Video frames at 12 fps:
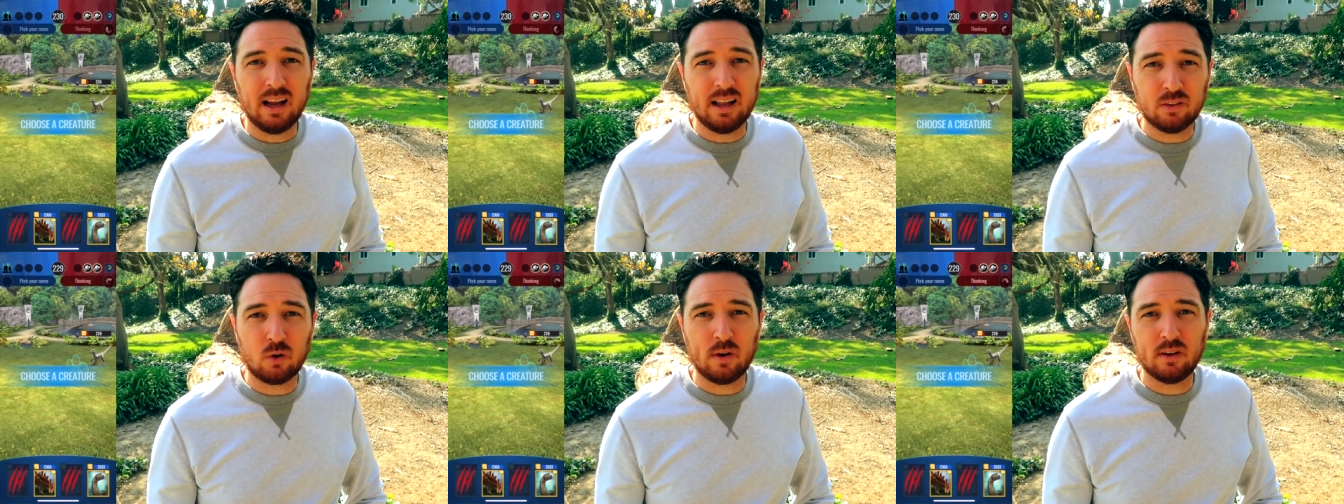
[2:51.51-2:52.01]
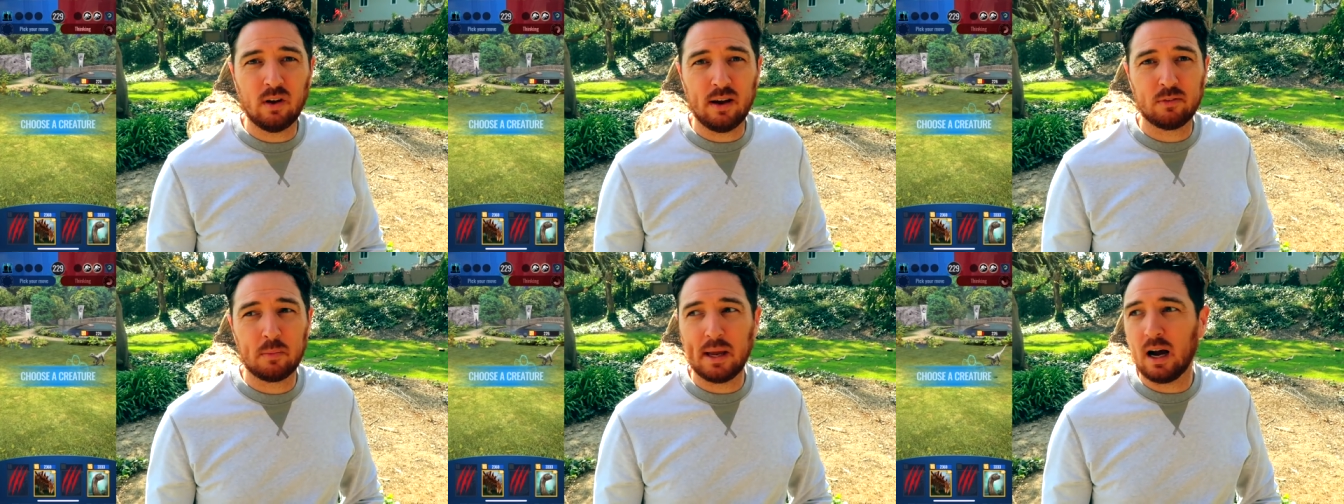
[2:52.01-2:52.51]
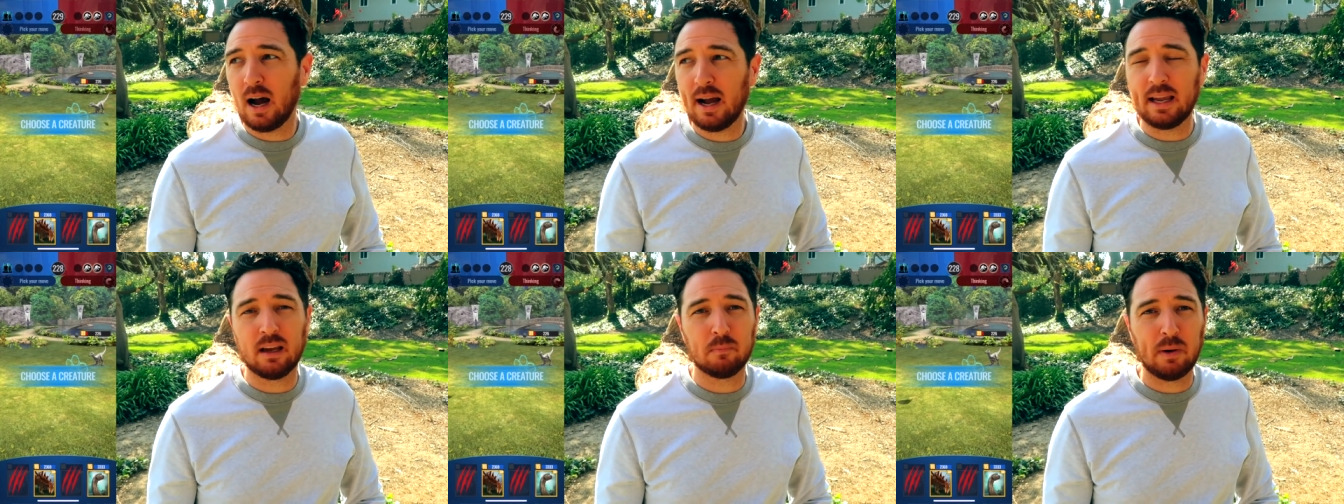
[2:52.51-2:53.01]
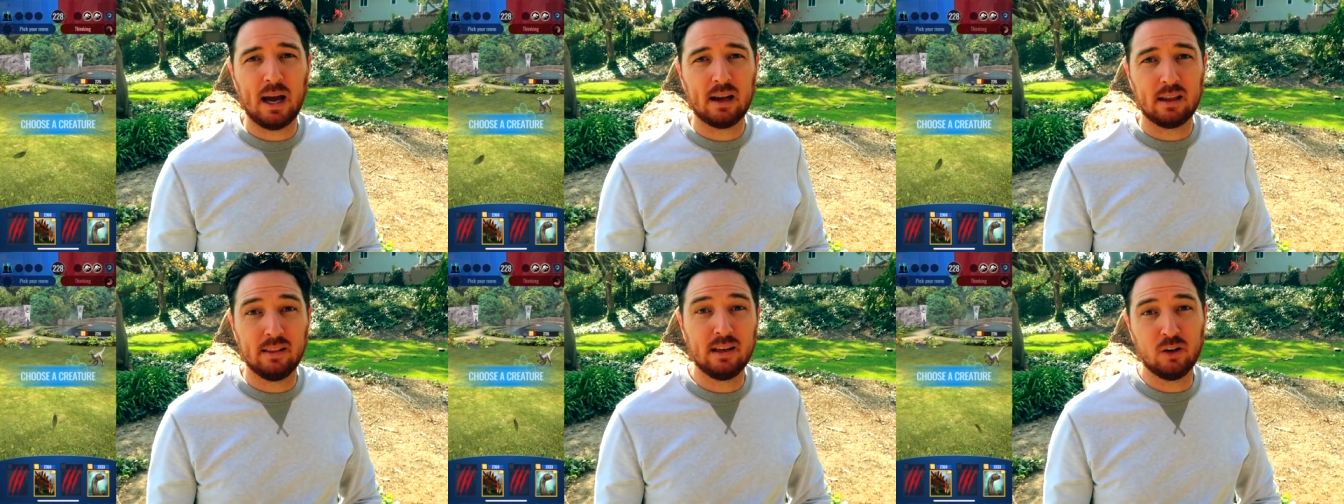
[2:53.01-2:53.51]
it's going to have to be a hike
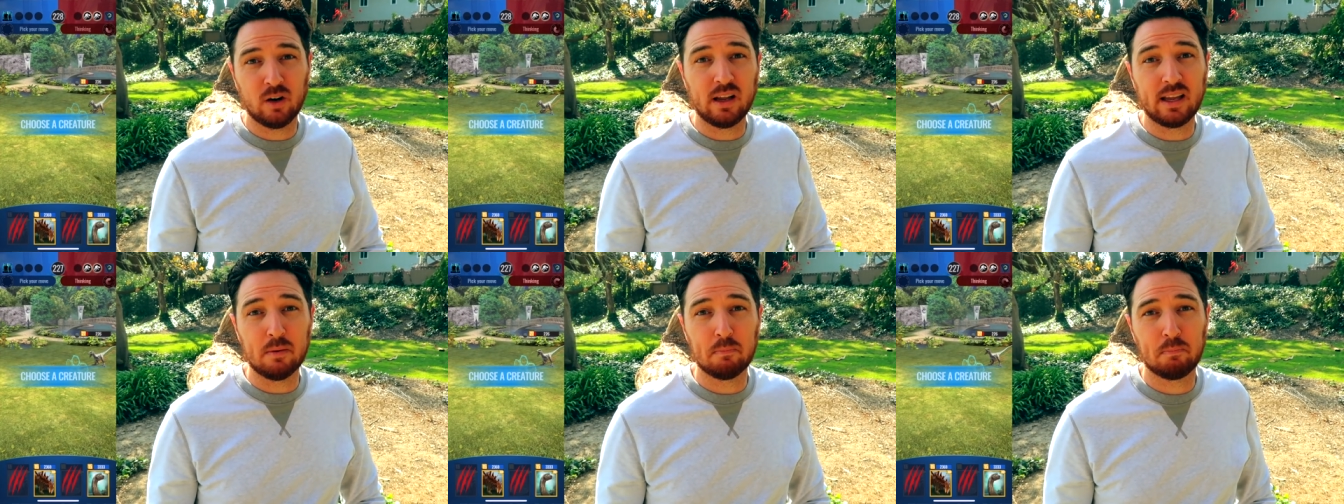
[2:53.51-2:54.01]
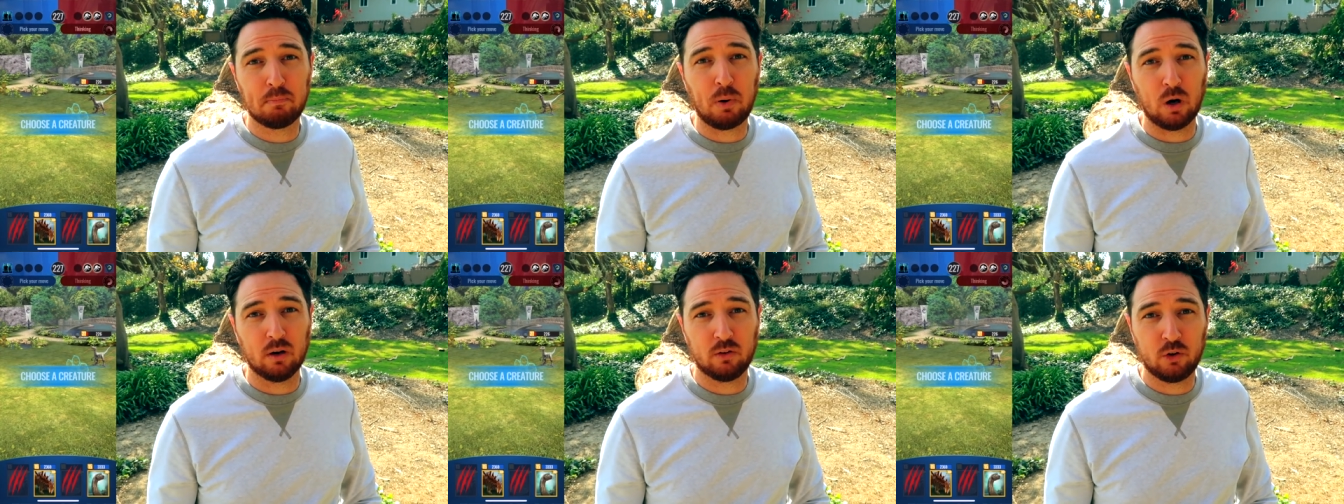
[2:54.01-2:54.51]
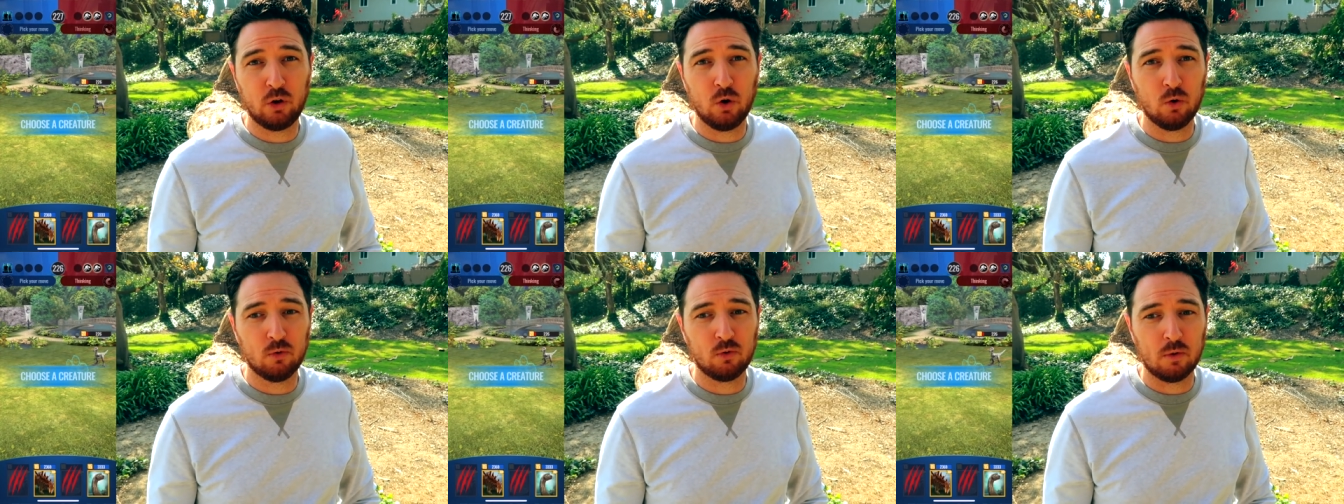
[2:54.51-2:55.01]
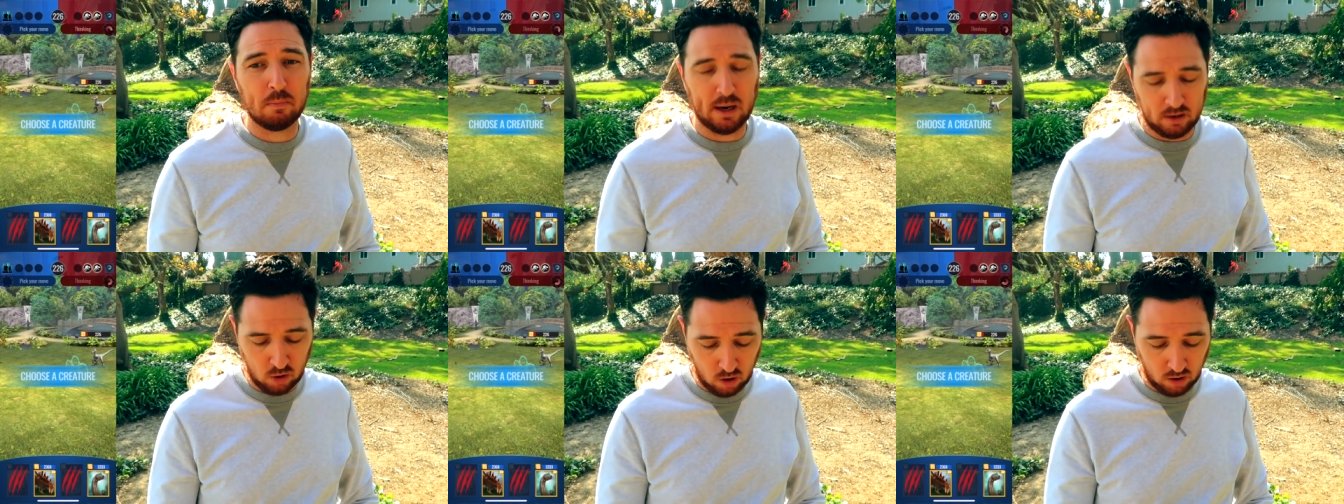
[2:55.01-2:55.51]
back, and then you're gonna get part two from
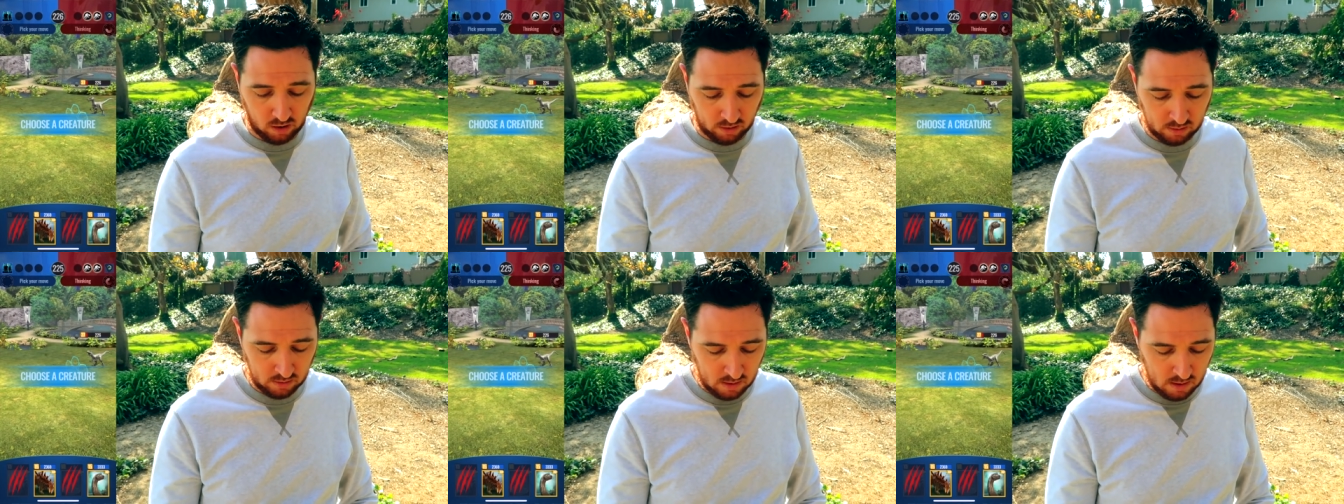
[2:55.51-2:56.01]
my car.